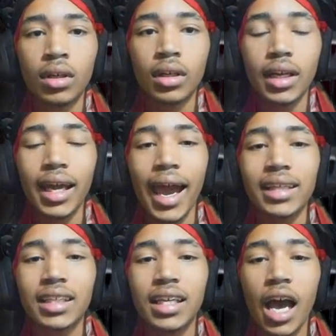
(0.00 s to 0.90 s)
it adds
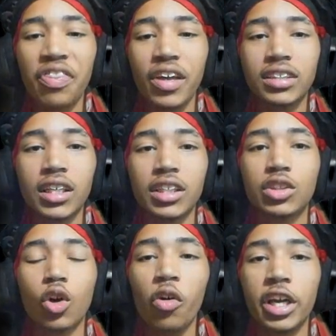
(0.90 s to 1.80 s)
nothing to the
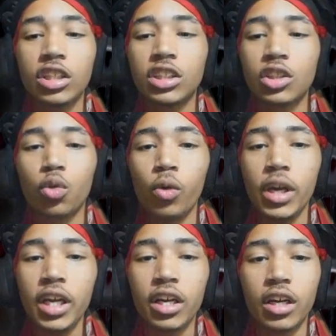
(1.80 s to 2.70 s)
story. It's just
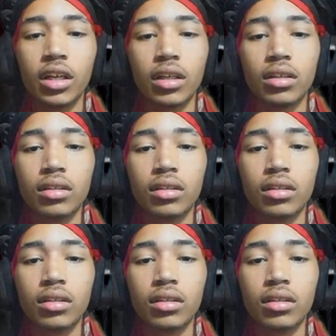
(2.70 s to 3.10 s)
weird.